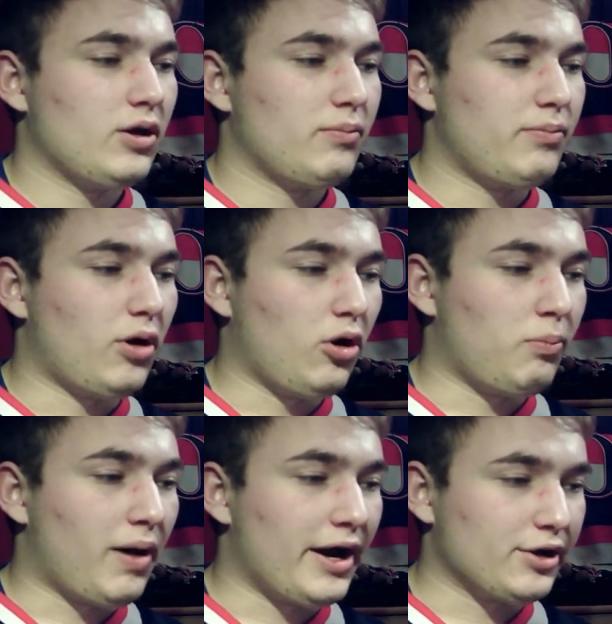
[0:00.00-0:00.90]
Paul
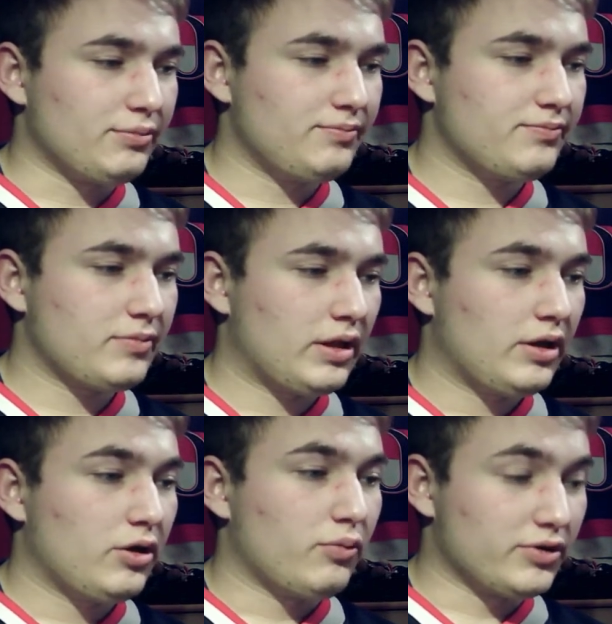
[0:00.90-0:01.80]
Byron
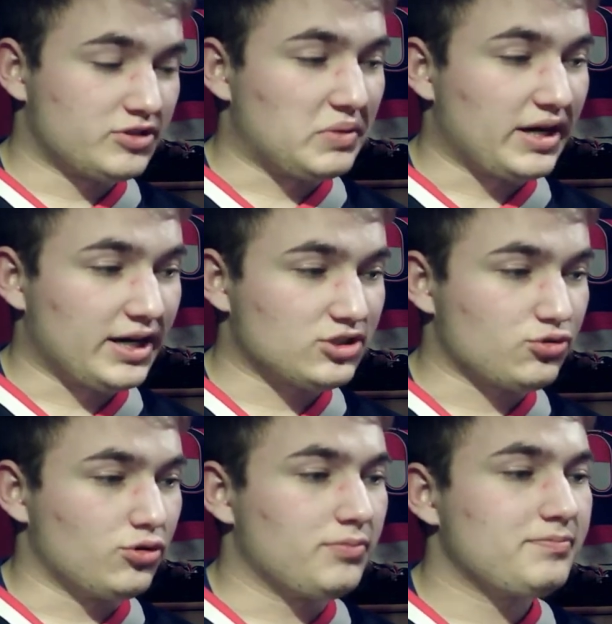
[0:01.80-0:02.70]
went to my high
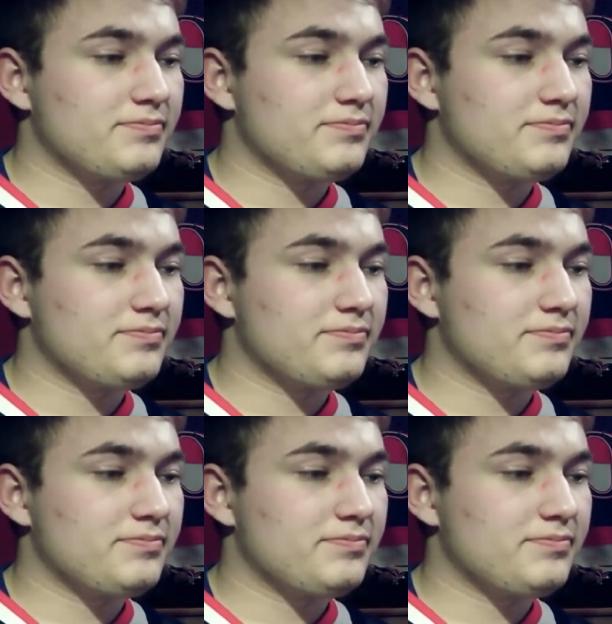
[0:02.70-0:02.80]
school.